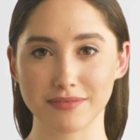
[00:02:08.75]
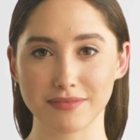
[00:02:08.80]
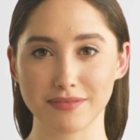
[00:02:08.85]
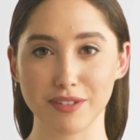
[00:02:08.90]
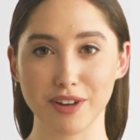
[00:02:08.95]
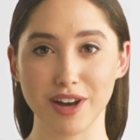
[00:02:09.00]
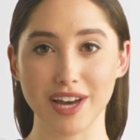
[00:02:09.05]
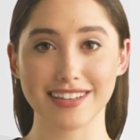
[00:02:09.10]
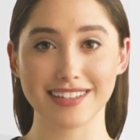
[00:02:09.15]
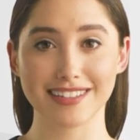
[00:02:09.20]

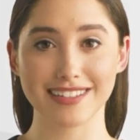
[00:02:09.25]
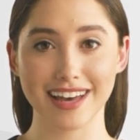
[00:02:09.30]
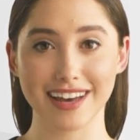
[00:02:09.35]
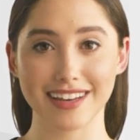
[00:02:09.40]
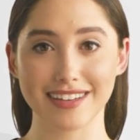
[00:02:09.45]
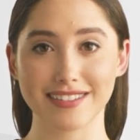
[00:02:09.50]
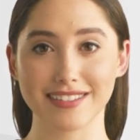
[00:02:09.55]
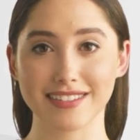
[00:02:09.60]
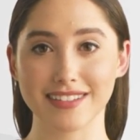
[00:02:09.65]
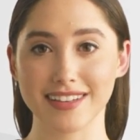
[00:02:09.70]
For
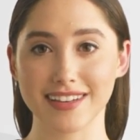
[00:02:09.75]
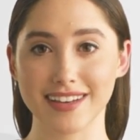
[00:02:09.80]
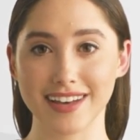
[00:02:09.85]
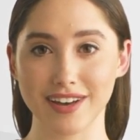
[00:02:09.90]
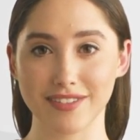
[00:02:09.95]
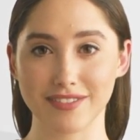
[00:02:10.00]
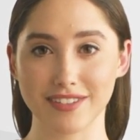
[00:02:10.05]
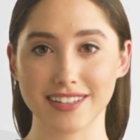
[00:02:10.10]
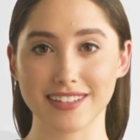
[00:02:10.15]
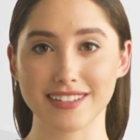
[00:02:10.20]
instance,
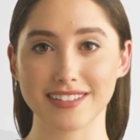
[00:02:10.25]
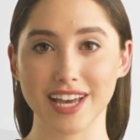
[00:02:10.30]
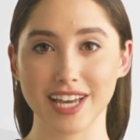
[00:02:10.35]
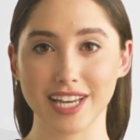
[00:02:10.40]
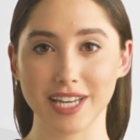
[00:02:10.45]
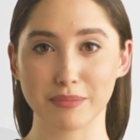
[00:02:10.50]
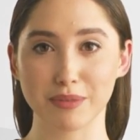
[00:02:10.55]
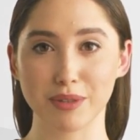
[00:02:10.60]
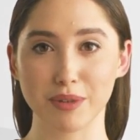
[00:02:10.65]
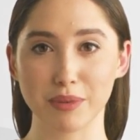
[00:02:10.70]
if a
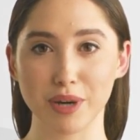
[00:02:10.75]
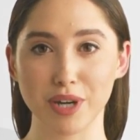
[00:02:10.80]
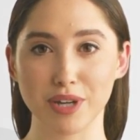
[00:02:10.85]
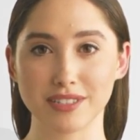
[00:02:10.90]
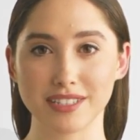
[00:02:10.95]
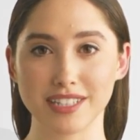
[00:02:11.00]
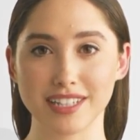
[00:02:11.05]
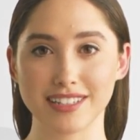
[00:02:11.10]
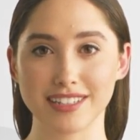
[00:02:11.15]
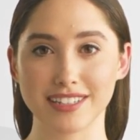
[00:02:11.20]
study
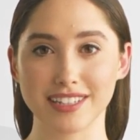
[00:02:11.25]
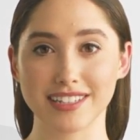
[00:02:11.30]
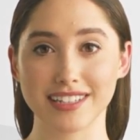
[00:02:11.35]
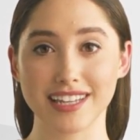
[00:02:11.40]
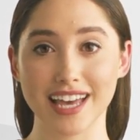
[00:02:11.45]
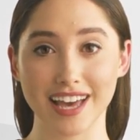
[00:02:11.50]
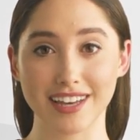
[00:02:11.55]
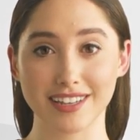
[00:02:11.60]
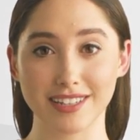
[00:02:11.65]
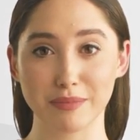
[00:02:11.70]
proposes to
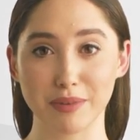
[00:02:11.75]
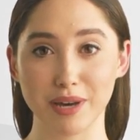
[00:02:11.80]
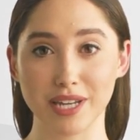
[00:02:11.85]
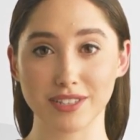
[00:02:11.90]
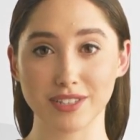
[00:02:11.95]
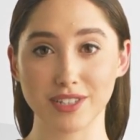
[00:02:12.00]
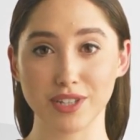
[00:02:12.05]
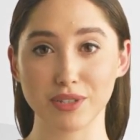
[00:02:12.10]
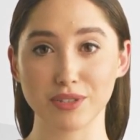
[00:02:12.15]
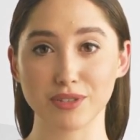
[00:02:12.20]
test a
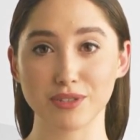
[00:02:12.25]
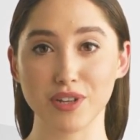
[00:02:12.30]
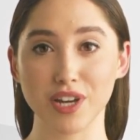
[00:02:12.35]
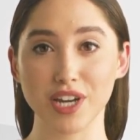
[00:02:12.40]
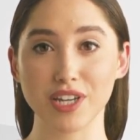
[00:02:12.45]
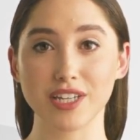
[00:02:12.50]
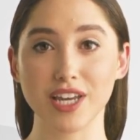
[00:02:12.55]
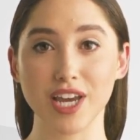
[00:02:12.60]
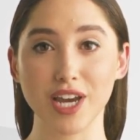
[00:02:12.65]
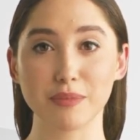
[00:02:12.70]
new
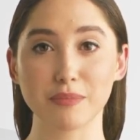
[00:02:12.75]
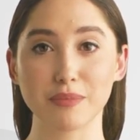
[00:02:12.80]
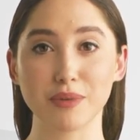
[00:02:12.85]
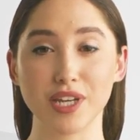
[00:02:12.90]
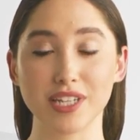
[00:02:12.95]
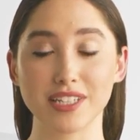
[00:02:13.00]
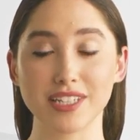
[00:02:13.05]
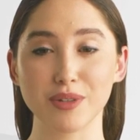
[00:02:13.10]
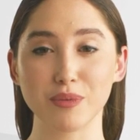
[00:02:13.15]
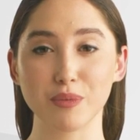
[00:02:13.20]
drug on
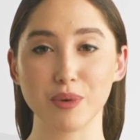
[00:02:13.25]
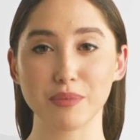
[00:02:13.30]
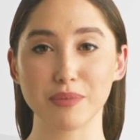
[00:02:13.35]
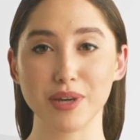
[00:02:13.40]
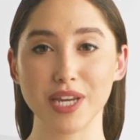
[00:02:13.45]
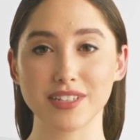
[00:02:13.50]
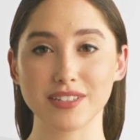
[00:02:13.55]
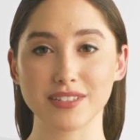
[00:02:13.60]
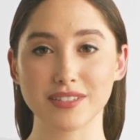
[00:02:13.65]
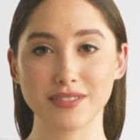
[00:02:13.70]
pregnant
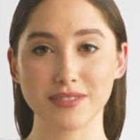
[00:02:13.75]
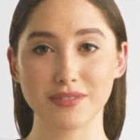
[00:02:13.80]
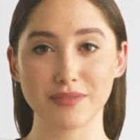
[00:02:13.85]
women,